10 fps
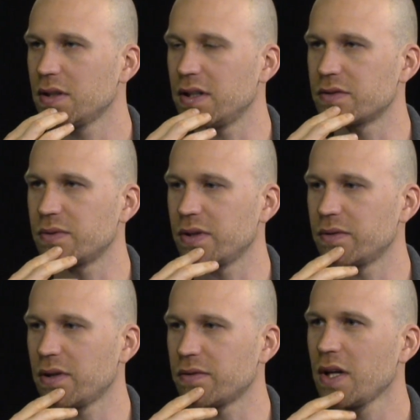It's really
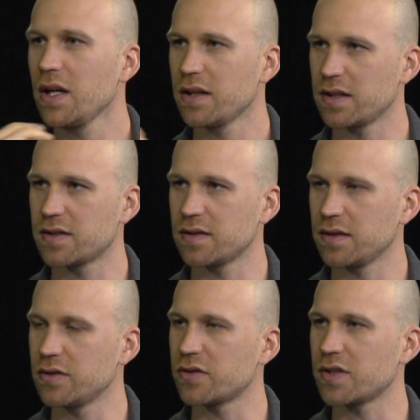rough. That's
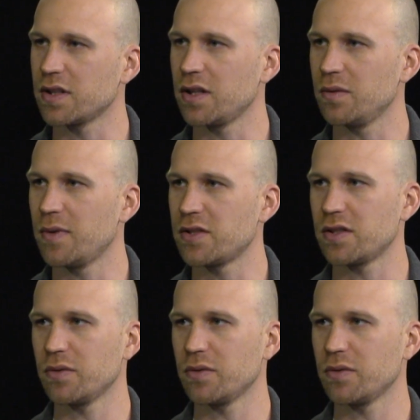interesting that you mentioned it.